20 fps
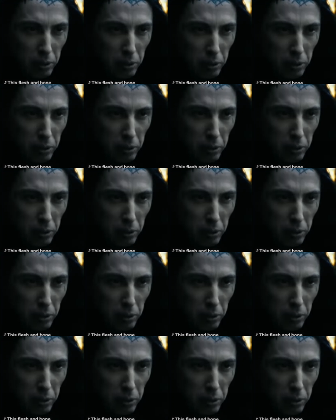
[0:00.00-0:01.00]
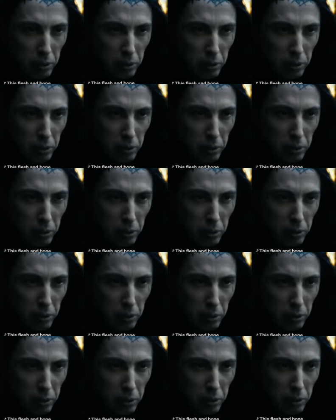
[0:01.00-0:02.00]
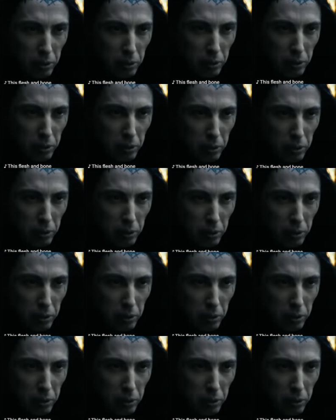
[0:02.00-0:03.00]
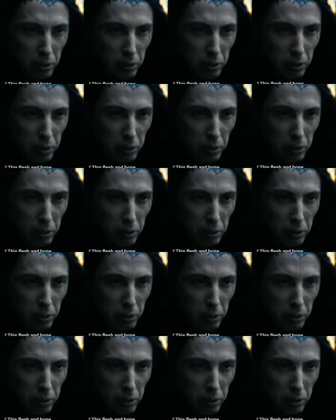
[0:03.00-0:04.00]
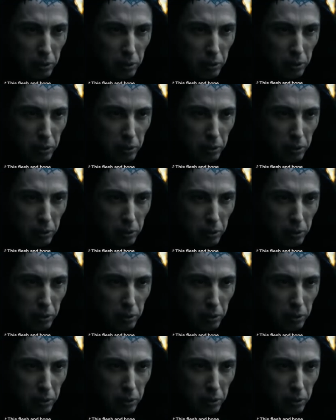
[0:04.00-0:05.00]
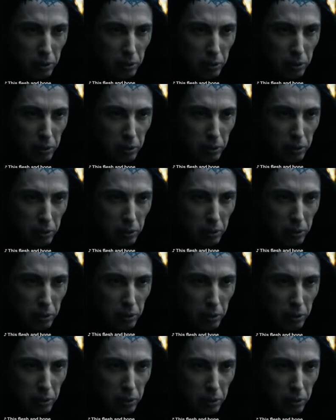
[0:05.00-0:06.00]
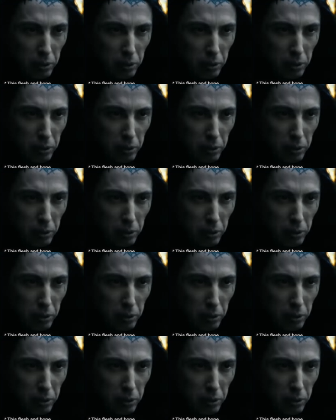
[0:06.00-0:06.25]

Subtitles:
(silent)